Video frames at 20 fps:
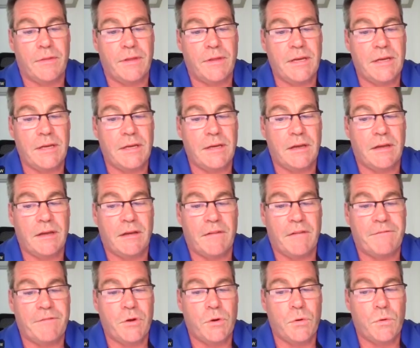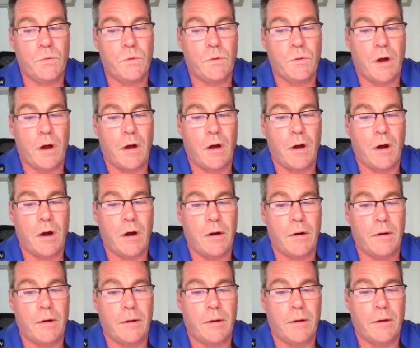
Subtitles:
if you are